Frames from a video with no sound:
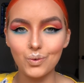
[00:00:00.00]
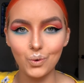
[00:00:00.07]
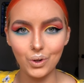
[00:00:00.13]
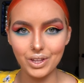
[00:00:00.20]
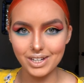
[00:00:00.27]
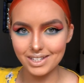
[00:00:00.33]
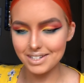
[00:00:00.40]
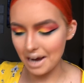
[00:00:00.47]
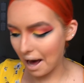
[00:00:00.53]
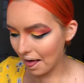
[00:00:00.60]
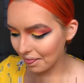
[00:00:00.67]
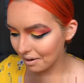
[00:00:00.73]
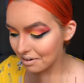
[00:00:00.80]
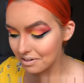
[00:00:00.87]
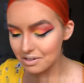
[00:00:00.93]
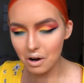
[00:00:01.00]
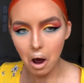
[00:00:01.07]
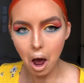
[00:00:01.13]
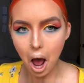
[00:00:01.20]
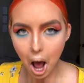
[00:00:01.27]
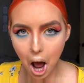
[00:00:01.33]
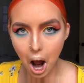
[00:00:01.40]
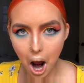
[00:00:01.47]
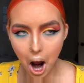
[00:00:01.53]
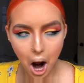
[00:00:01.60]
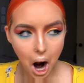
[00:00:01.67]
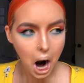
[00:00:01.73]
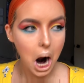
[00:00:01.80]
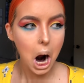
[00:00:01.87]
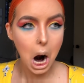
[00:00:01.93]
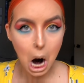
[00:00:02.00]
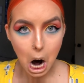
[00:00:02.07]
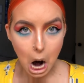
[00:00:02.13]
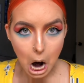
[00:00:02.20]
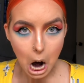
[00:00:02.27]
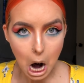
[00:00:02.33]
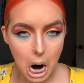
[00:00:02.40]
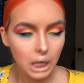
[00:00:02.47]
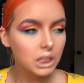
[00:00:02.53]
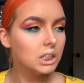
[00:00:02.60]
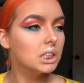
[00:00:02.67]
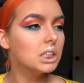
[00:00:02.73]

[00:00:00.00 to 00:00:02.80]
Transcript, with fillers: for this talent. Um,